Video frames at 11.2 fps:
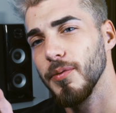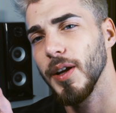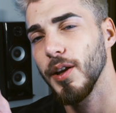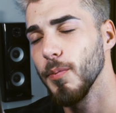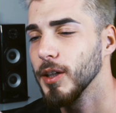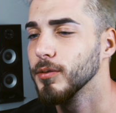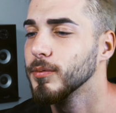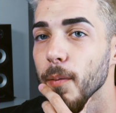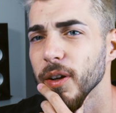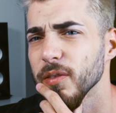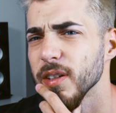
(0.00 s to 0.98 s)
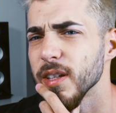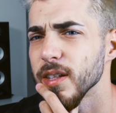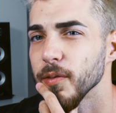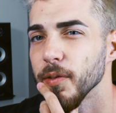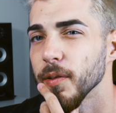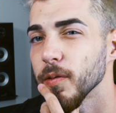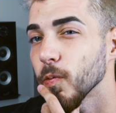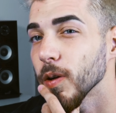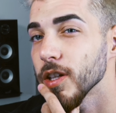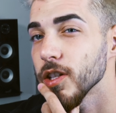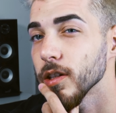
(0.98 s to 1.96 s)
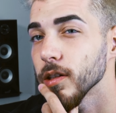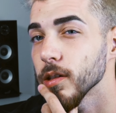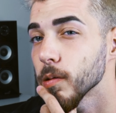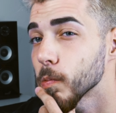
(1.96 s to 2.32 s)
Thank you, man. I believe this is the fifth question.